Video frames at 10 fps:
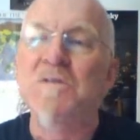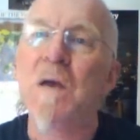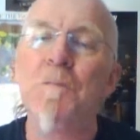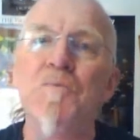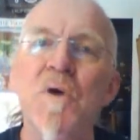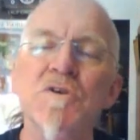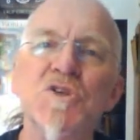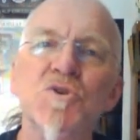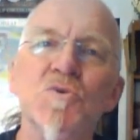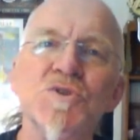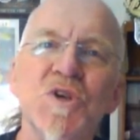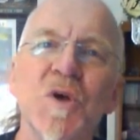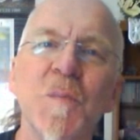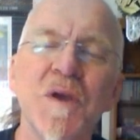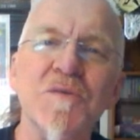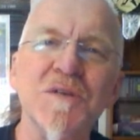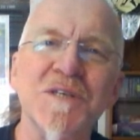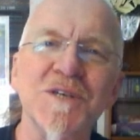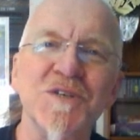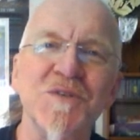temporary short-term
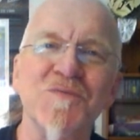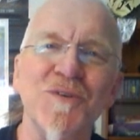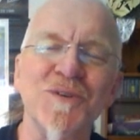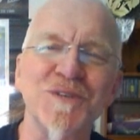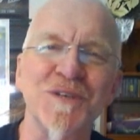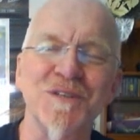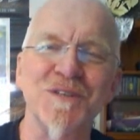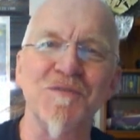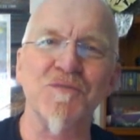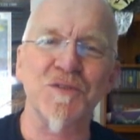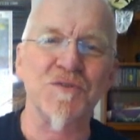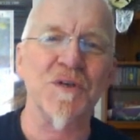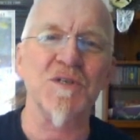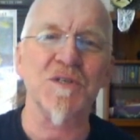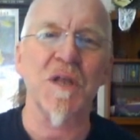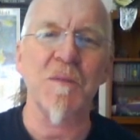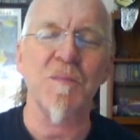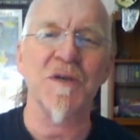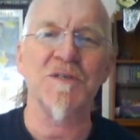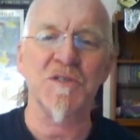irritation, volatility, frustration and
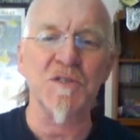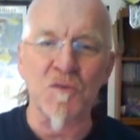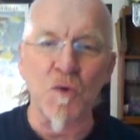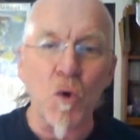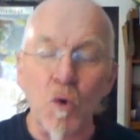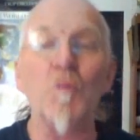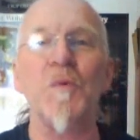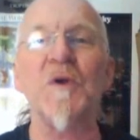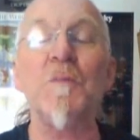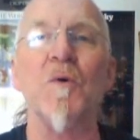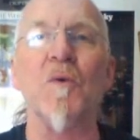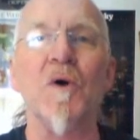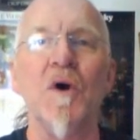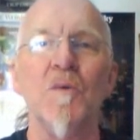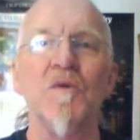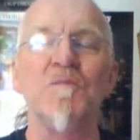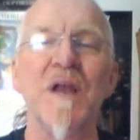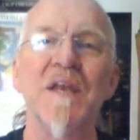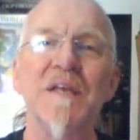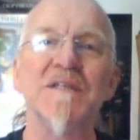impatience for all people with
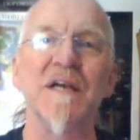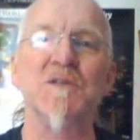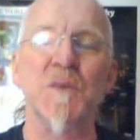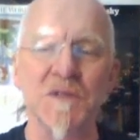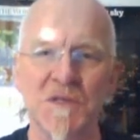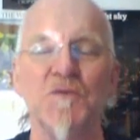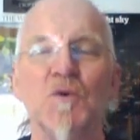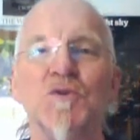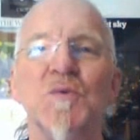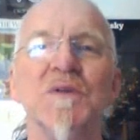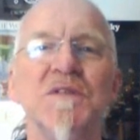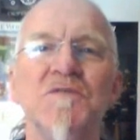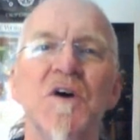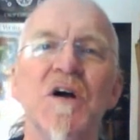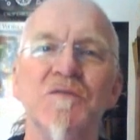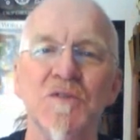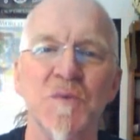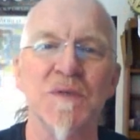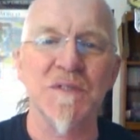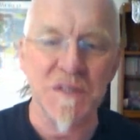planets at 24, 25 and
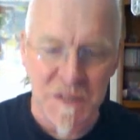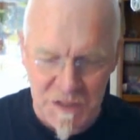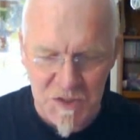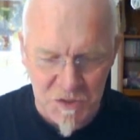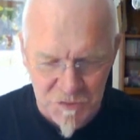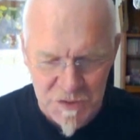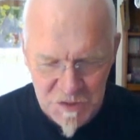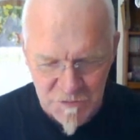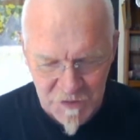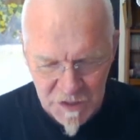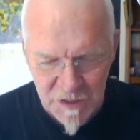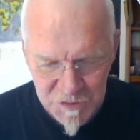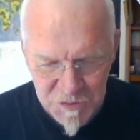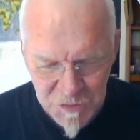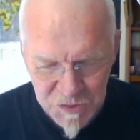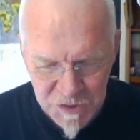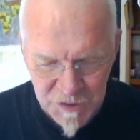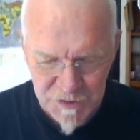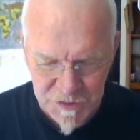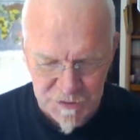26 degrees of the cardinal
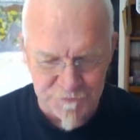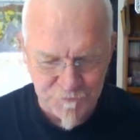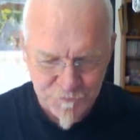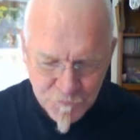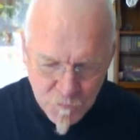signs.